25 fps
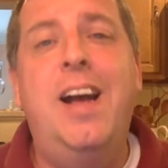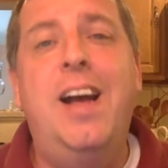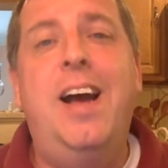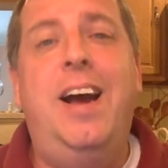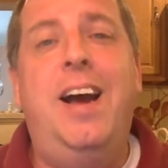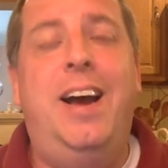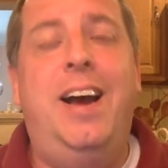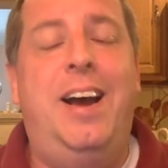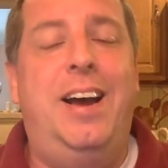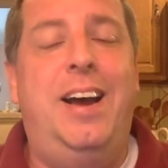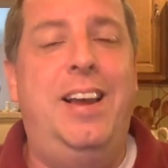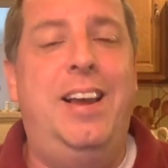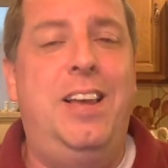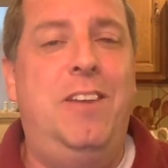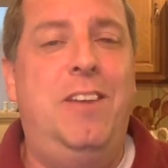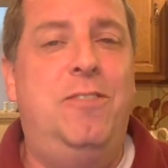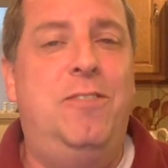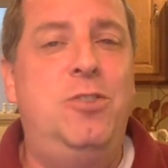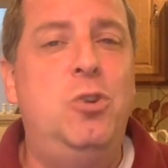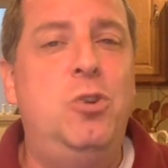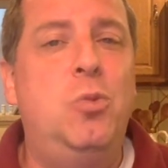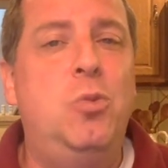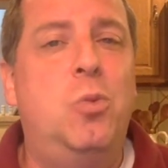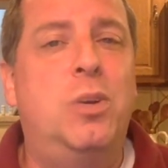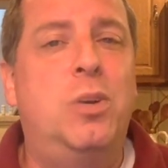
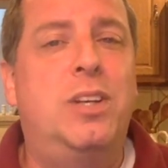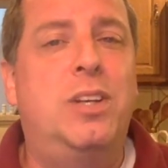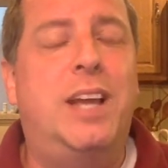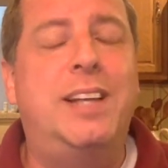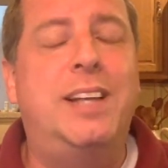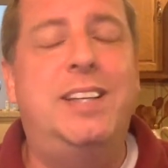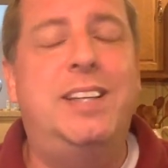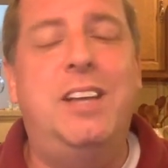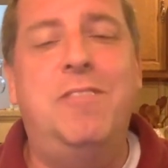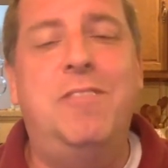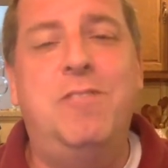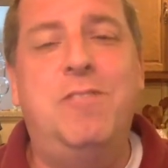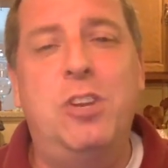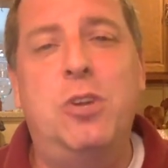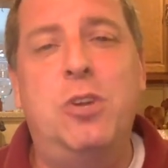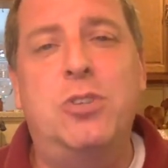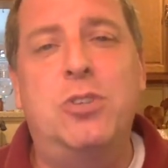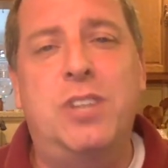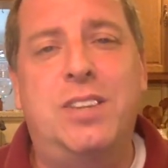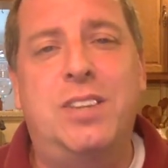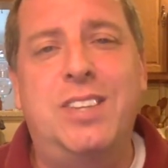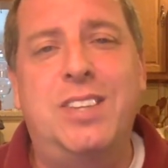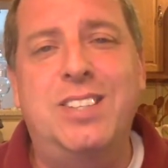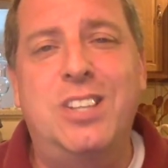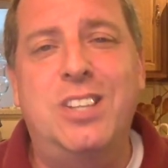If you would like to get videos
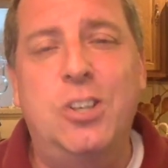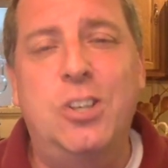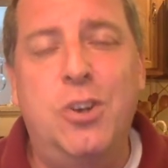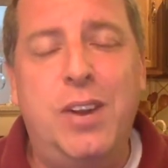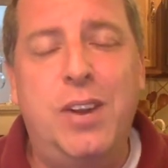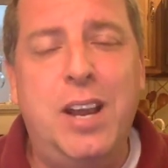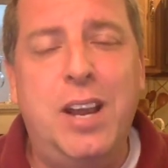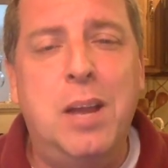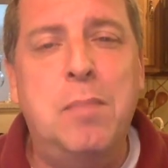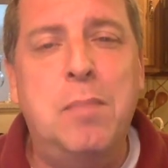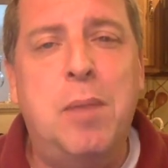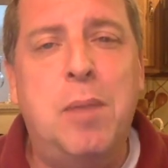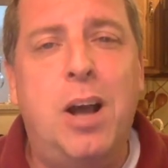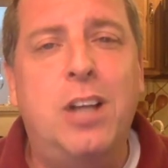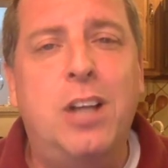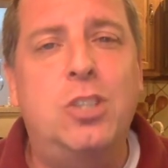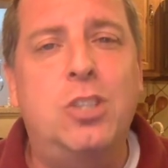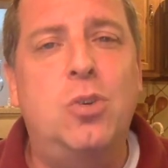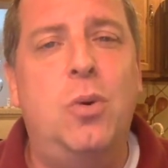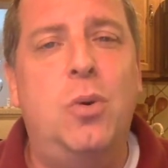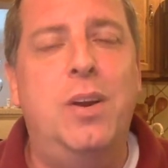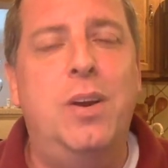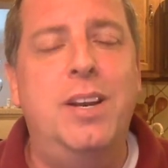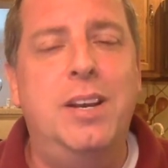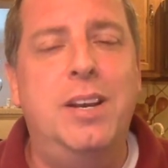like this in your
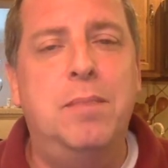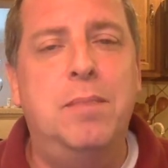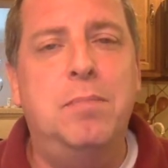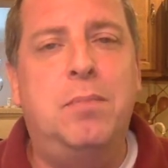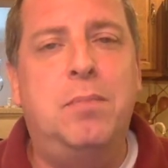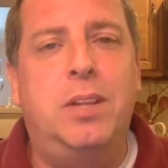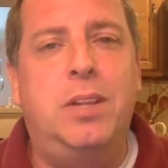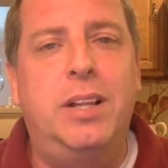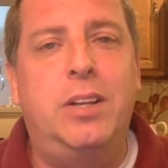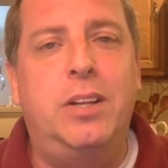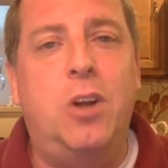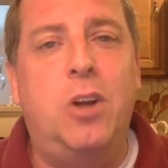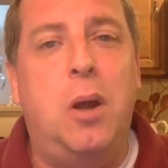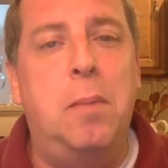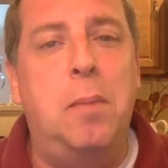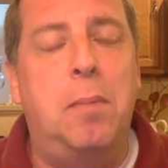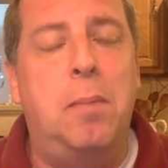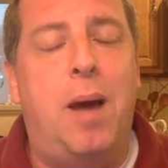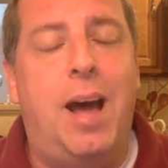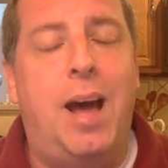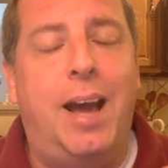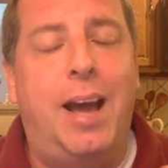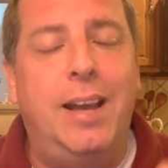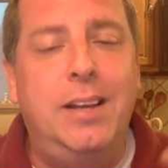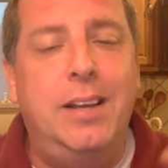inbox, go ahead and click on
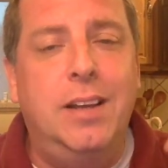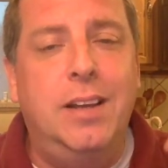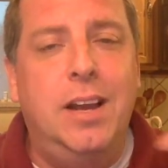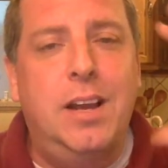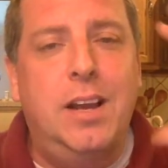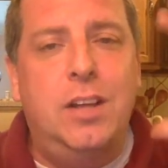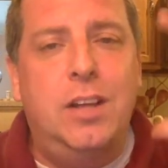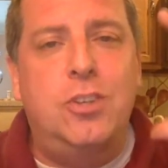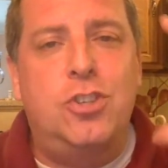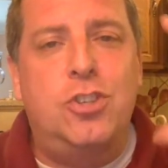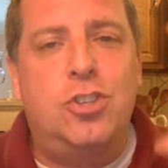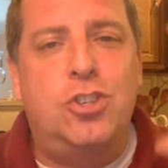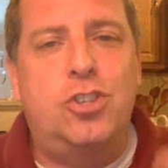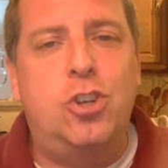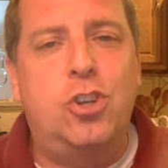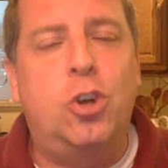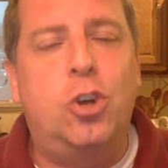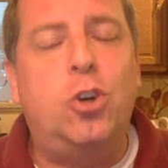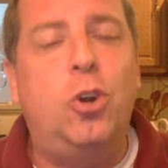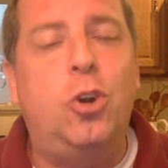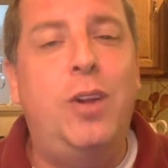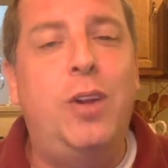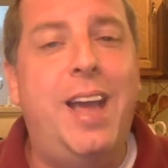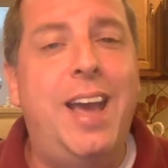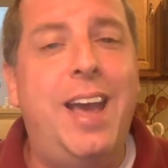my
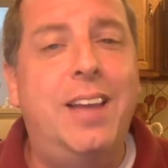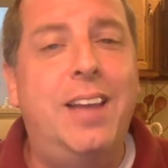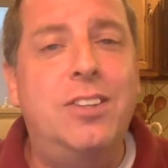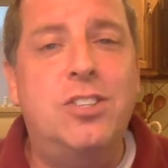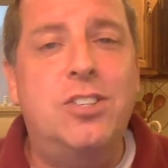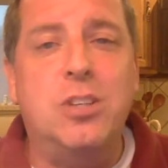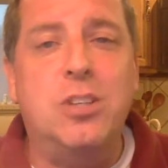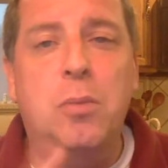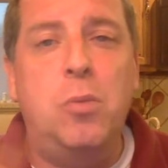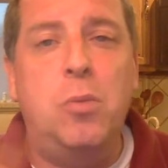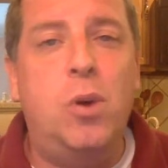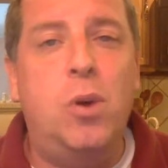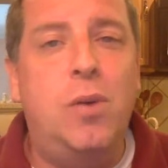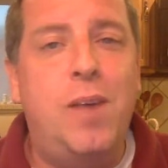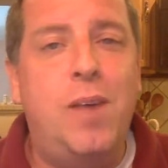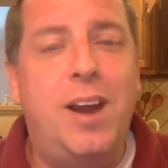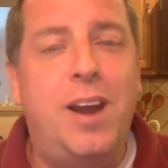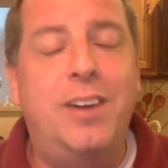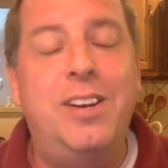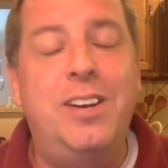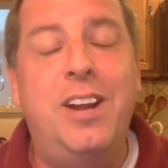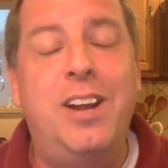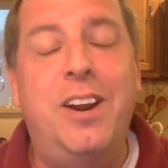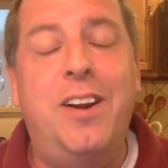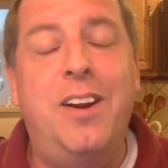circle head somewhere
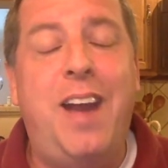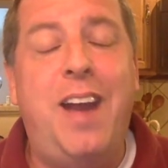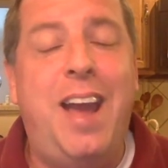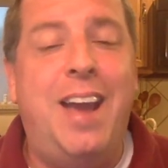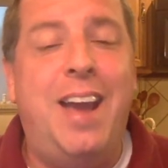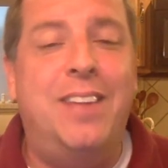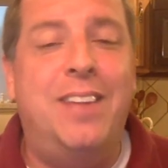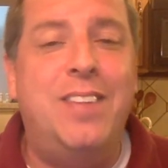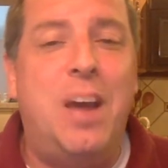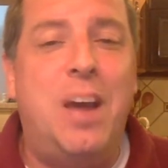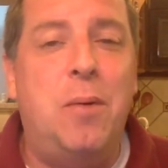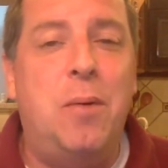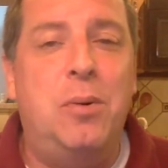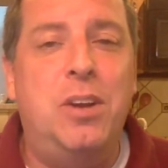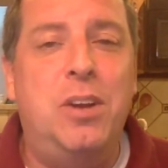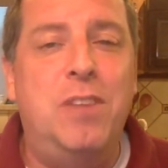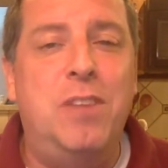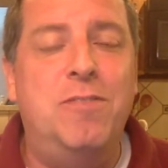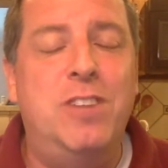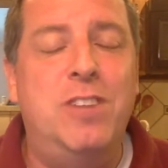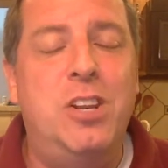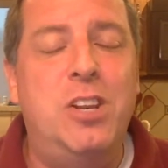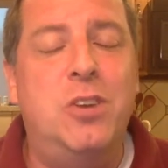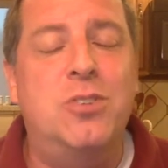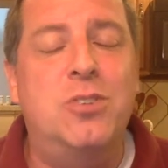around here, and that will
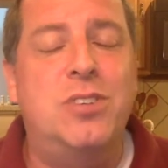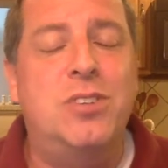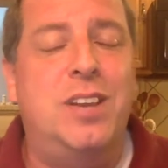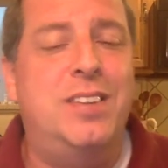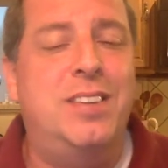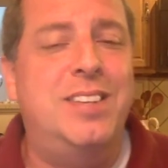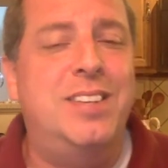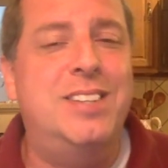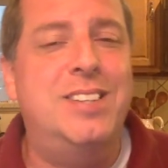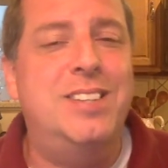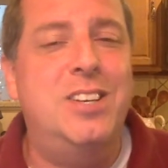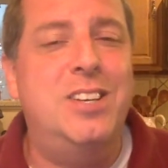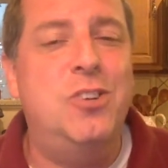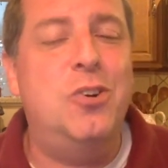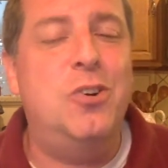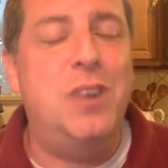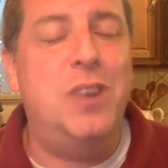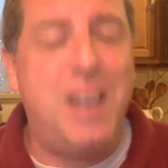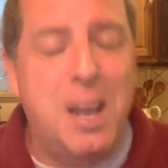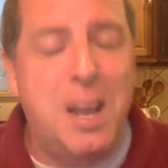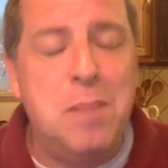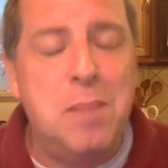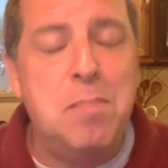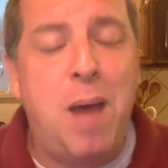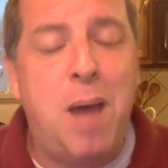get videos like this in your
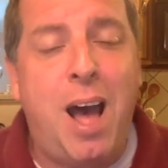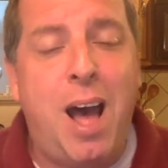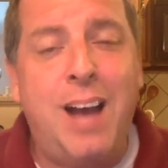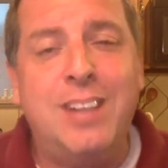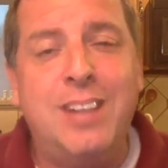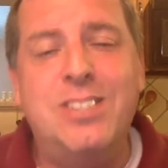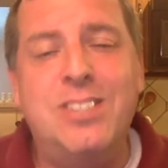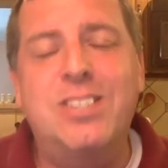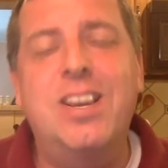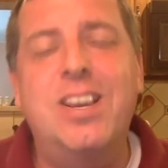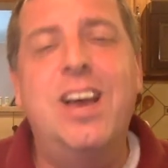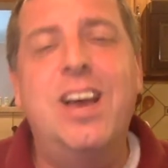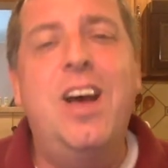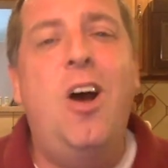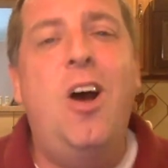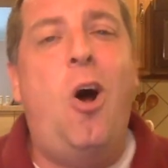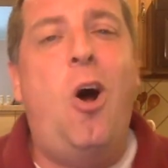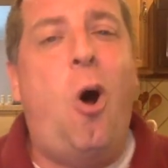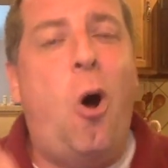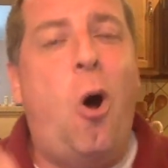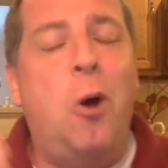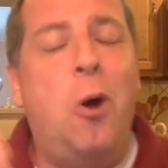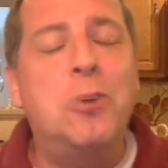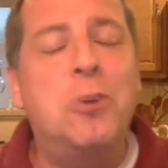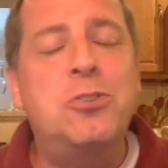inbox.
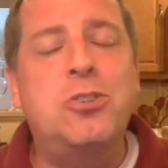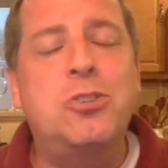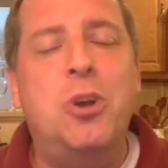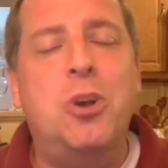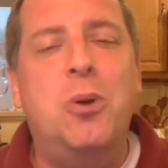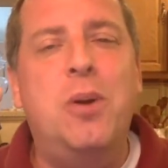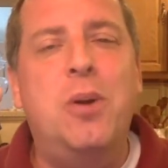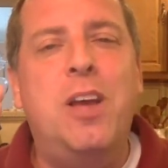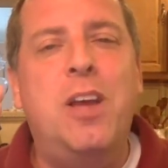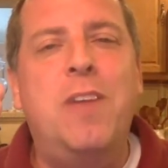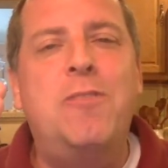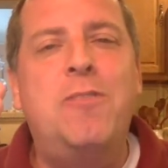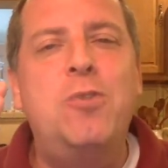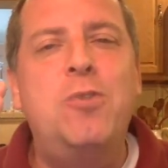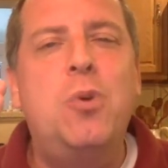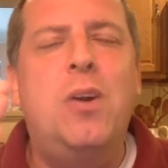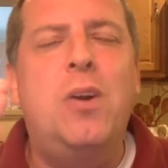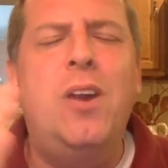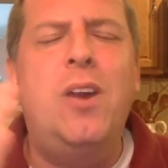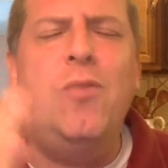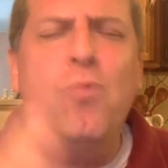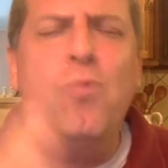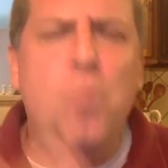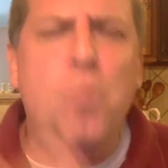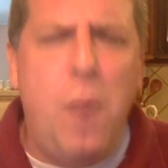Also, if
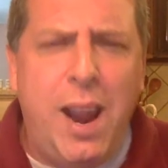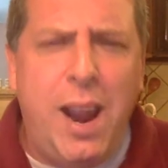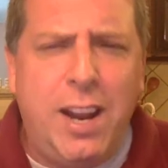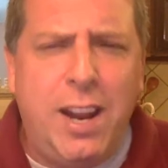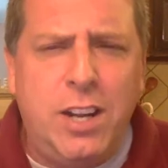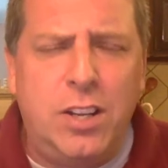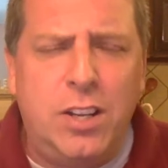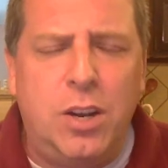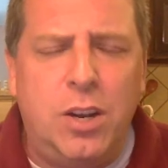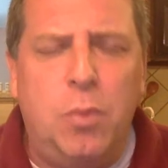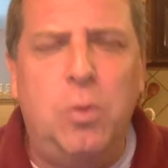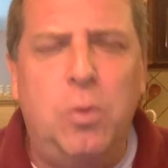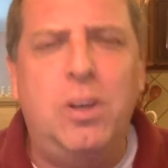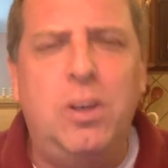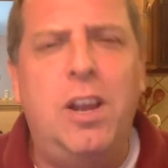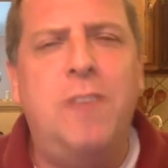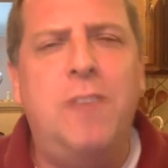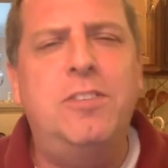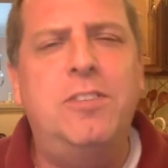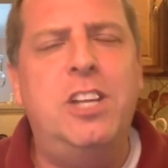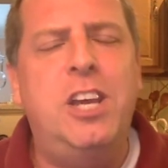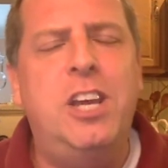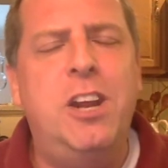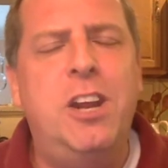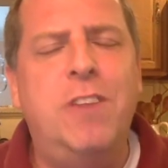you're a regular, would
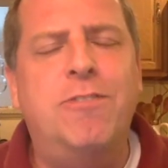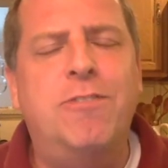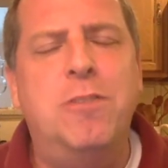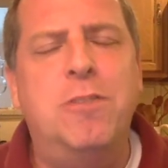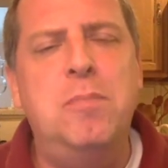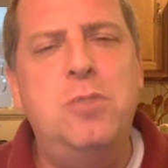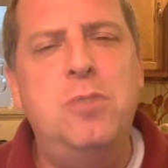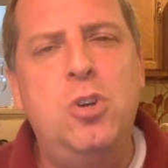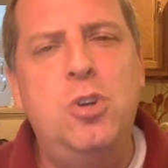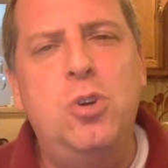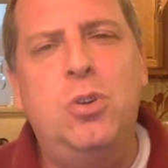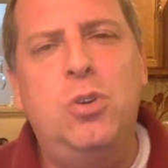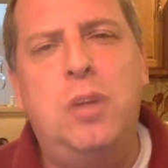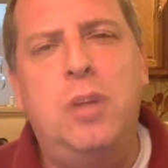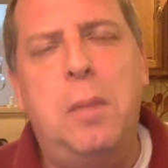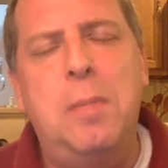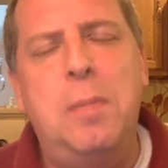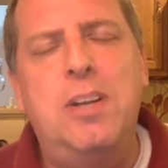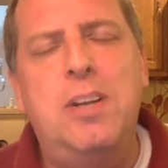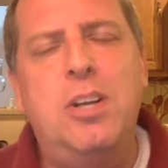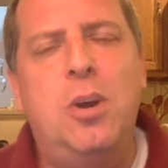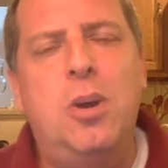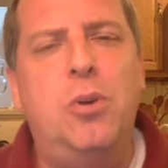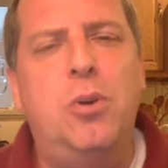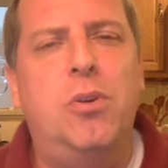love to hear from you. Let
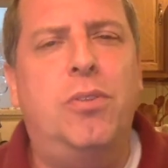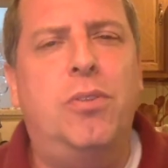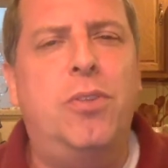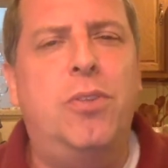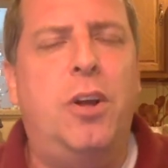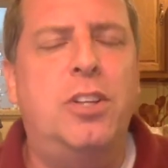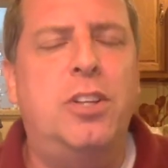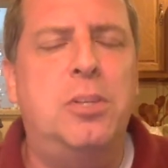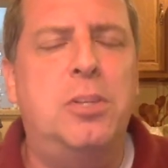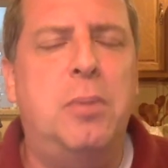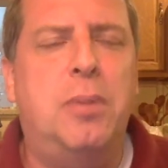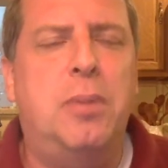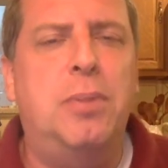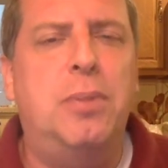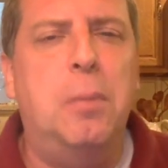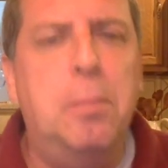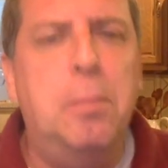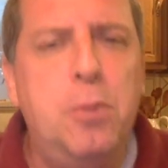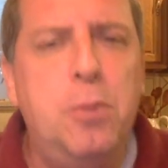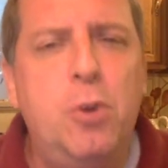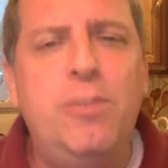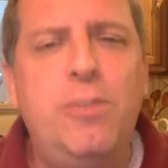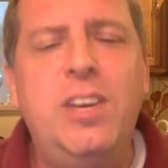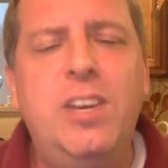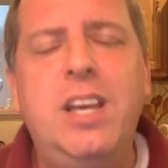me know your thoughts about the
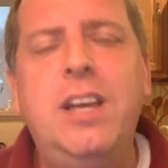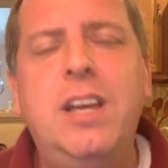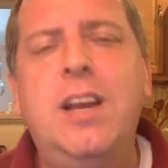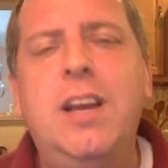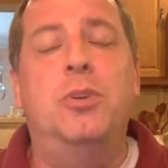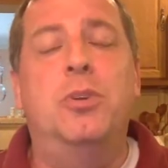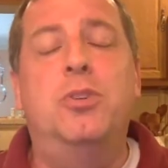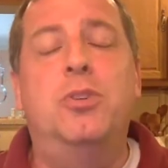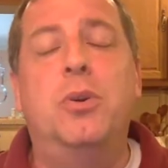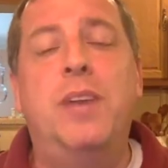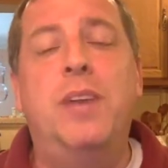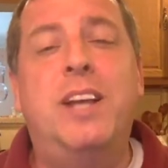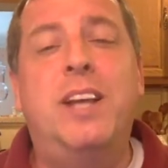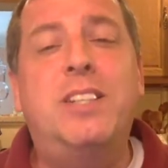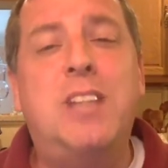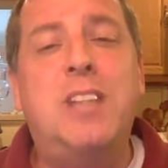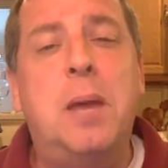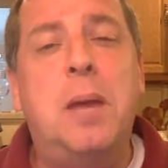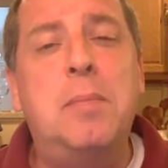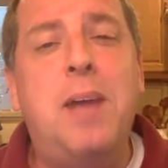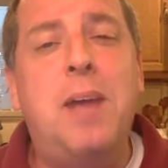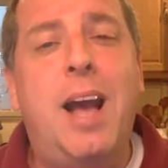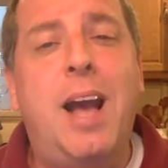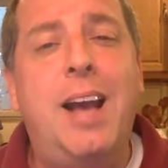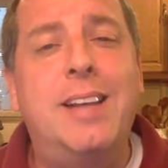movie. So next
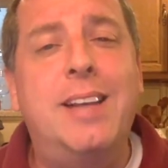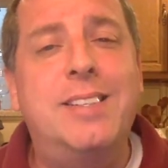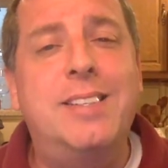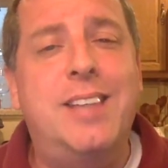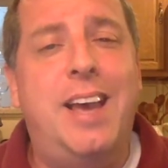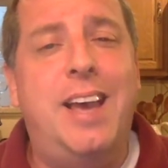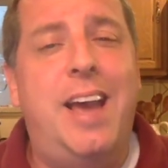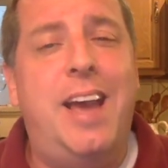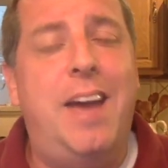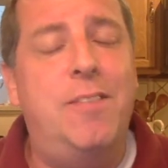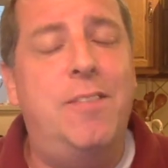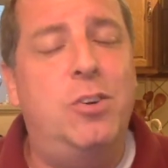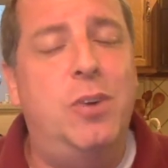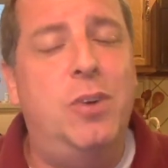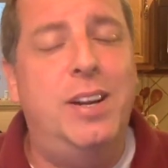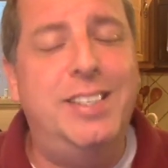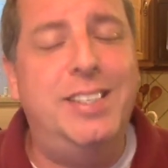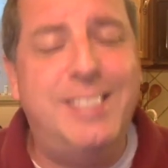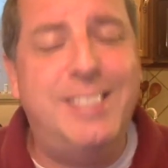time, guys, have a great